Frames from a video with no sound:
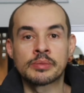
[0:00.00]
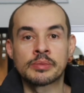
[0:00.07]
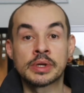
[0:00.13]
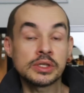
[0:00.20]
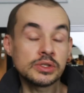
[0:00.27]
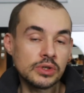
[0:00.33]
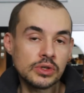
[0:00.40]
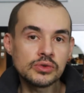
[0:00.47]
And
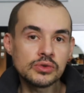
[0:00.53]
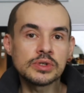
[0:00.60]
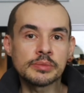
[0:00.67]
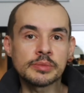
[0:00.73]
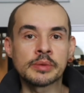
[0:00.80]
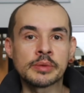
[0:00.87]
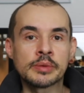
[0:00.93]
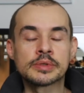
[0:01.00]
it's not true
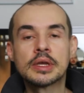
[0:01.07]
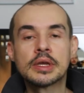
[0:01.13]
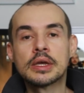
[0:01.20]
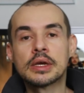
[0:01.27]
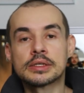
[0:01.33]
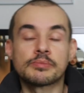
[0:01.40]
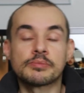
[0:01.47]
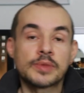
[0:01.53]
sometimes.
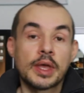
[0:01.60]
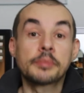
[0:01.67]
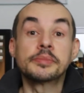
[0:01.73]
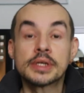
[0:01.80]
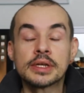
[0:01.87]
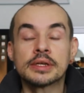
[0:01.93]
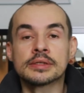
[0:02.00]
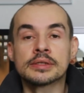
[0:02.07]
Sometimes it
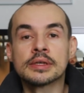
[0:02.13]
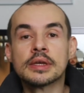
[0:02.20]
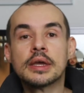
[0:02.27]
is.